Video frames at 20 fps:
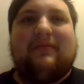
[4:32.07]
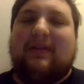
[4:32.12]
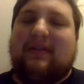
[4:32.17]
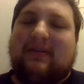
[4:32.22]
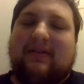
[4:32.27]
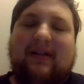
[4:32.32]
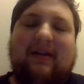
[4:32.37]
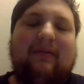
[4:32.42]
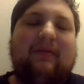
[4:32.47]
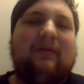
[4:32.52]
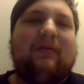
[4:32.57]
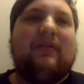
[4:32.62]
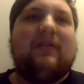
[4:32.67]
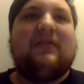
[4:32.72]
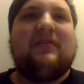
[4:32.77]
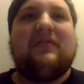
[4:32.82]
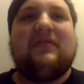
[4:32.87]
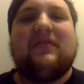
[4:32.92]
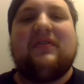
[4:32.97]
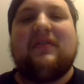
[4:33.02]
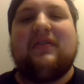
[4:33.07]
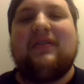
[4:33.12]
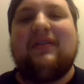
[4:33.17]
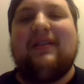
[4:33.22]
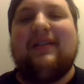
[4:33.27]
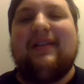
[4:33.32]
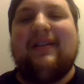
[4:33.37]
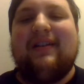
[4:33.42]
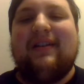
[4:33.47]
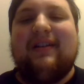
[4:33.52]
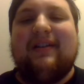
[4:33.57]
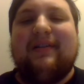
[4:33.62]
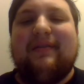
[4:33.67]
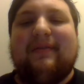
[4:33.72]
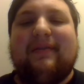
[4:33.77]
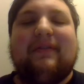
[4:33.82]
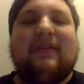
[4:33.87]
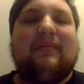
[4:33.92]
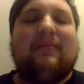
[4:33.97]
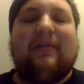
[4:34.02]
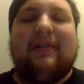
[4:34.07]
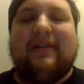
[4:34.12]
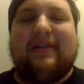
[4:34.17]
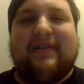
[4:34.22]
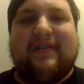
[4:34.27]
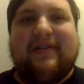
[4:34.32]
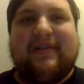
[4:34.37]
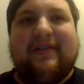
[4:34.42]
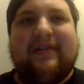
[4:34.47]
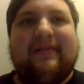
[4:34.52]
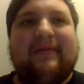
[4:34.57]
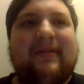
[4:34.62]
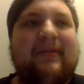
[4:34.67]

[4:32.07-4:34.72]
That's how it was with the British.